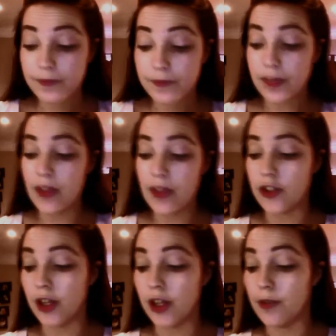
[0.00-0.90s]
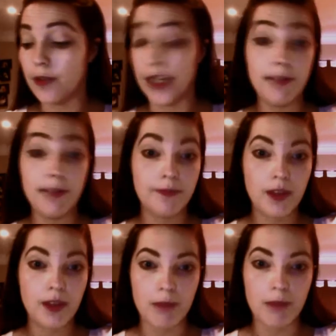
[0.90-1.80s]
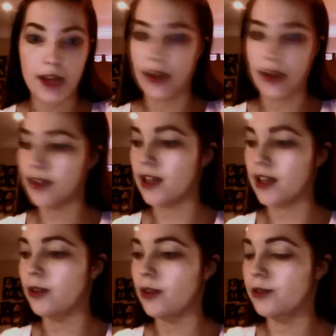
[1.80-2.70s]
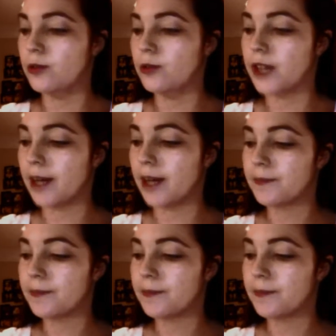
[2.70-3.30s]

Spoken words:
And this should hopefully make the colour stay on all day.